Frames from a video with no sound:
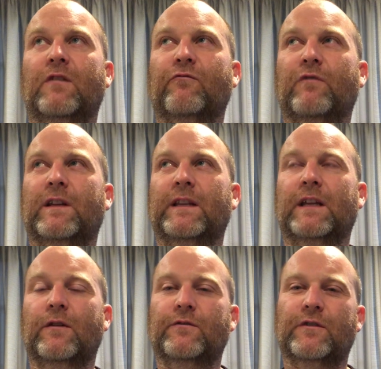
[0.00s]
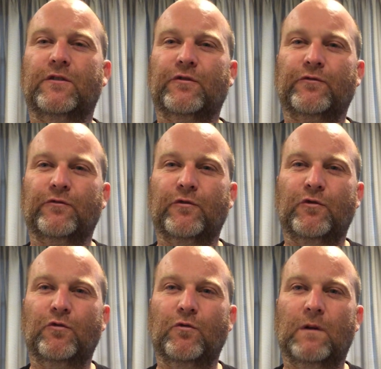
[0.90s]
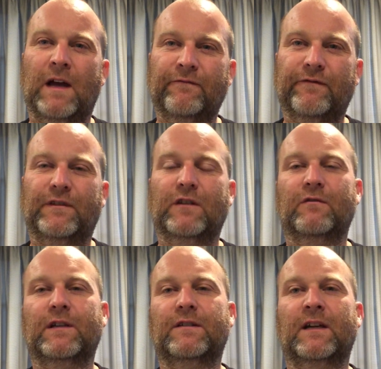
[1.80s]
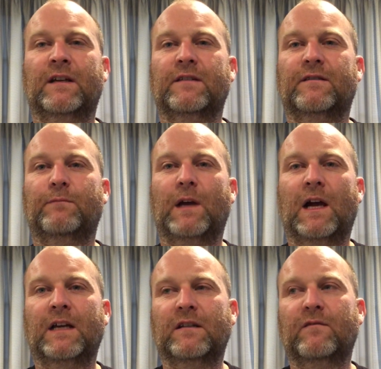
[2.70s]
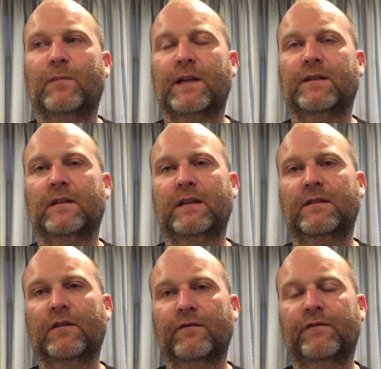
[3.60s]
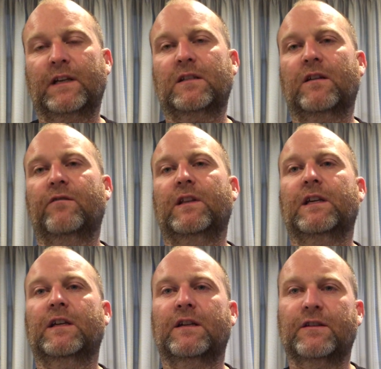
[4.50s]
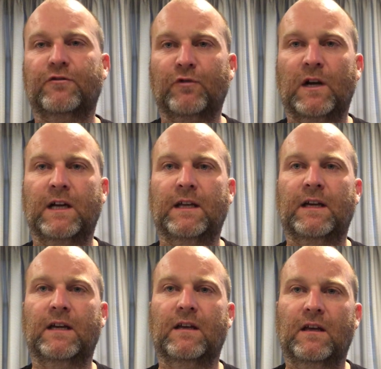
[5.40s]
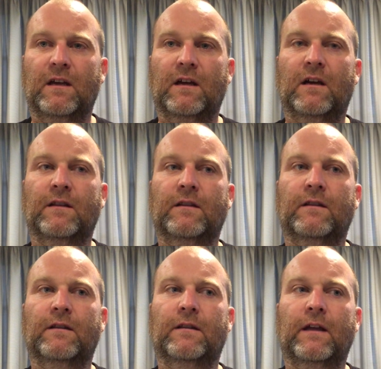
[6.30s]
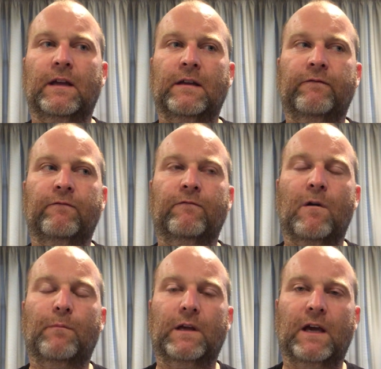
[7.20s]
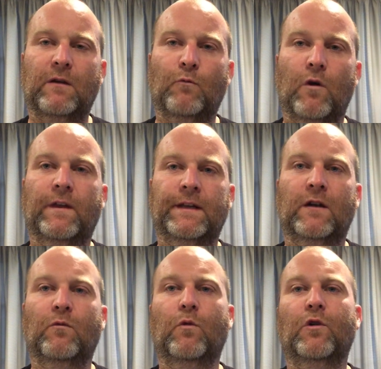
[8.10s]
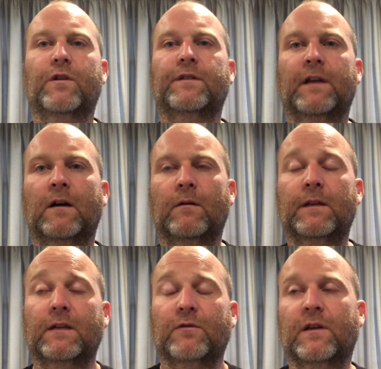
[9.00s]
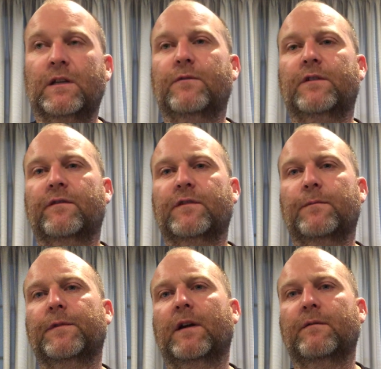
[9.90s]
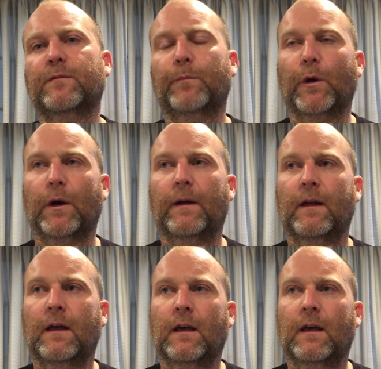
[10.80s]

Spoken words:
really knows the true nth degree science behind. They've basically done things over the years, tried it, and they replicate what they know works now, and they try new stuff sometimes. But